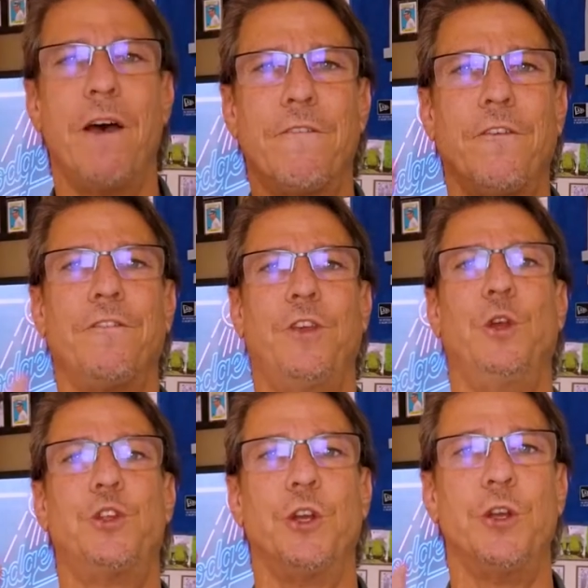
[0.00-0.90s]
bell for
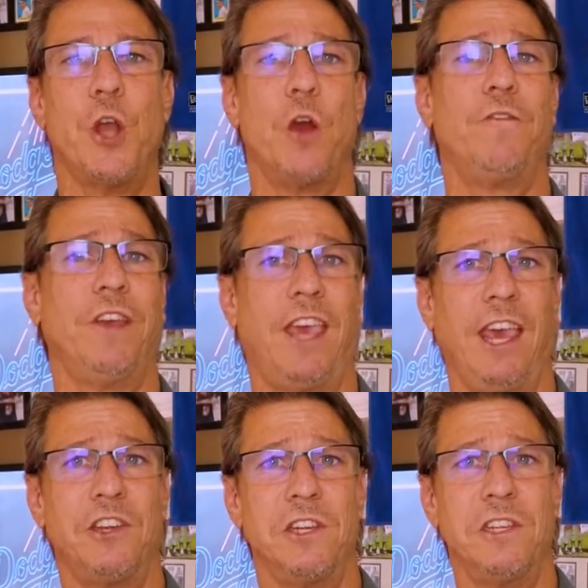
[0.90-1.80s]
future
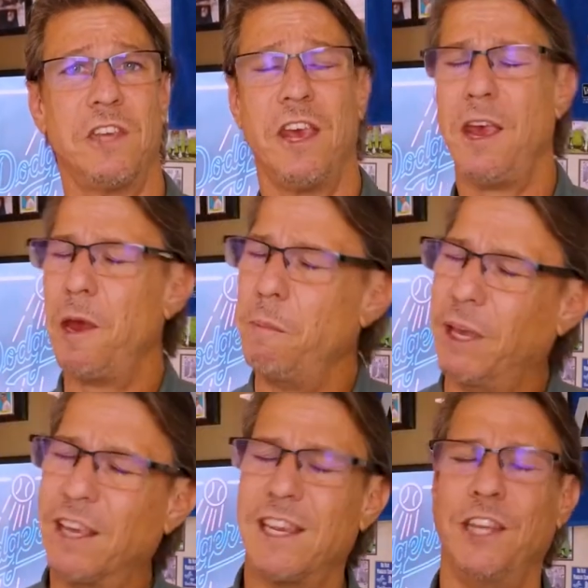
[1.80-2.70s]
notifications,
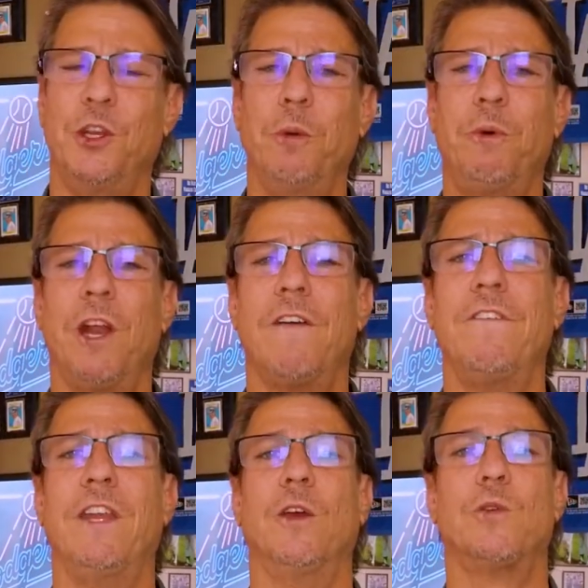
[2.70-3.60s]
because I do put
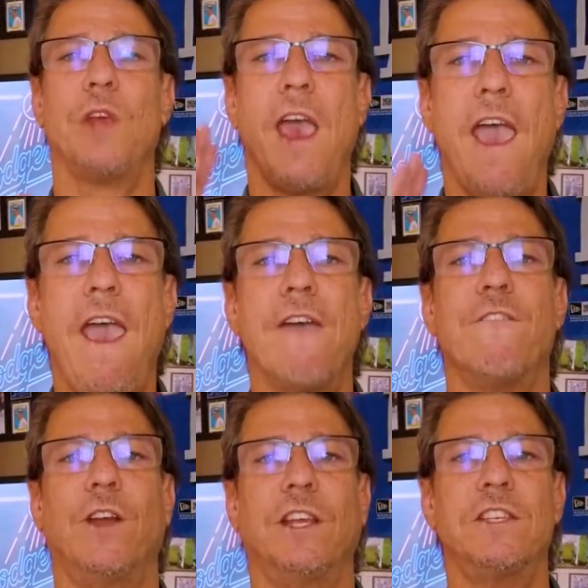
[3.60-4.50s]
out videos
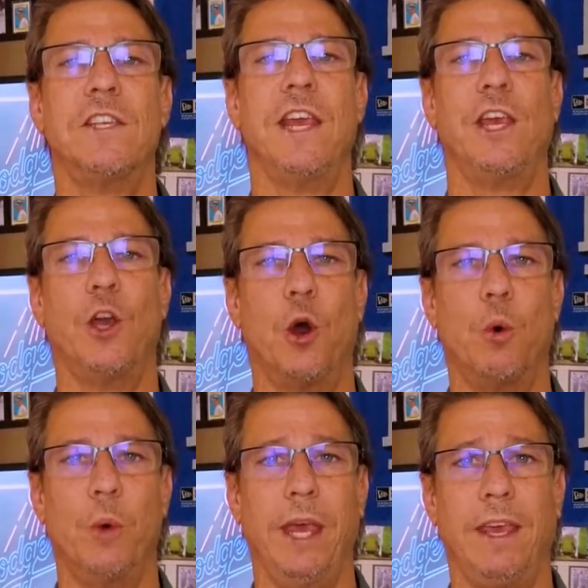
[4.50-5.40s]
every
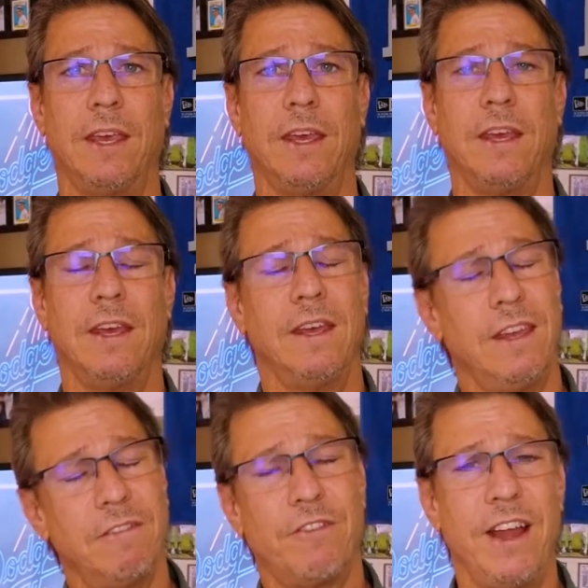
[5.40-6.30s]
single week.
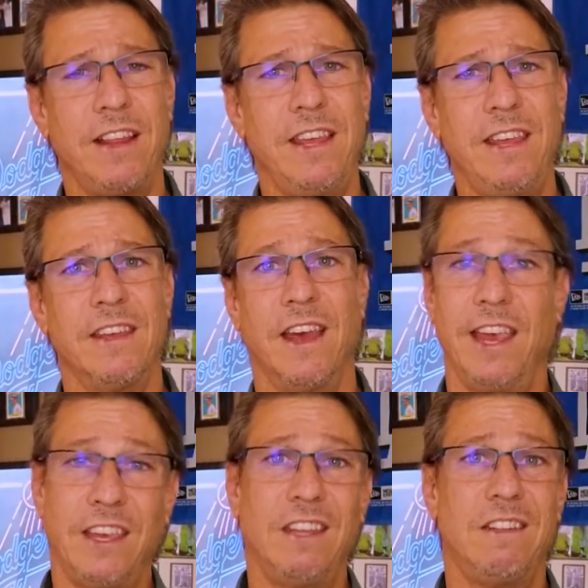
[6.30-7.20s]
And frankly,
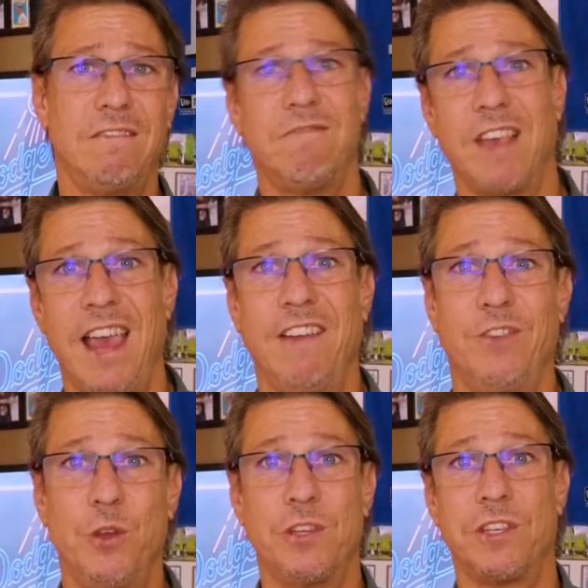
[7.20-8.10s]
I could kind
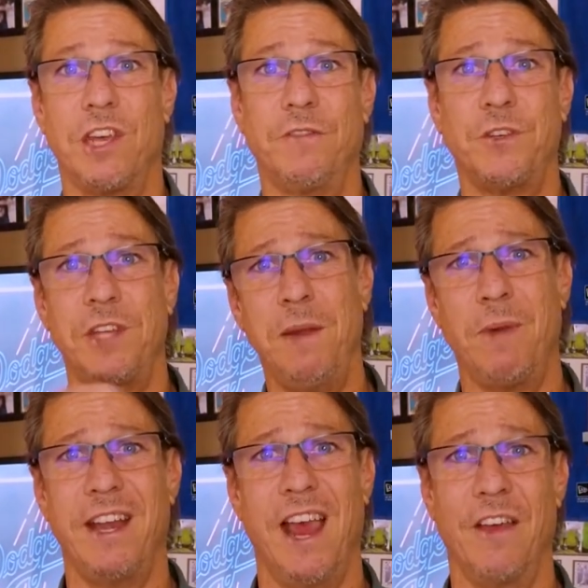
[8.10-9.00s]
of use the
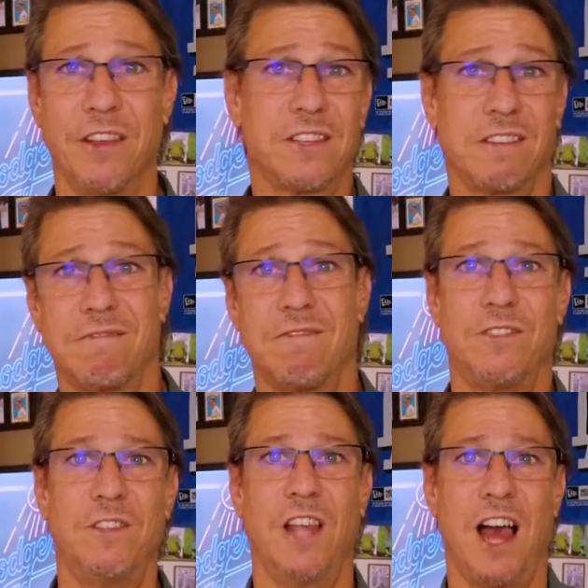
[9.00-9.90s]
self-esteem right now. This
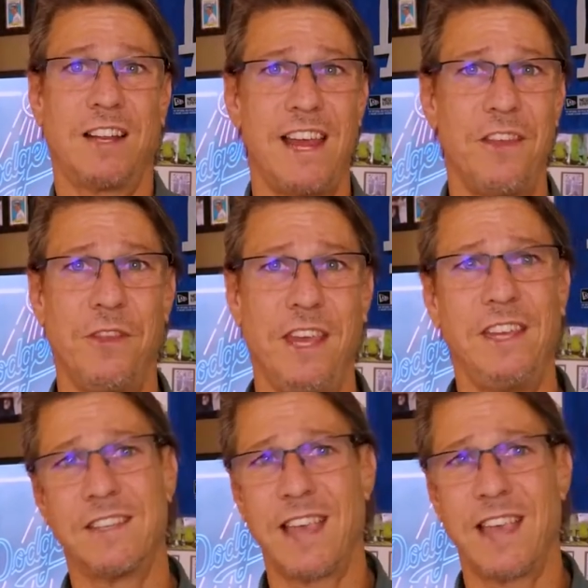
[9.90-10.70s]
lockdown thing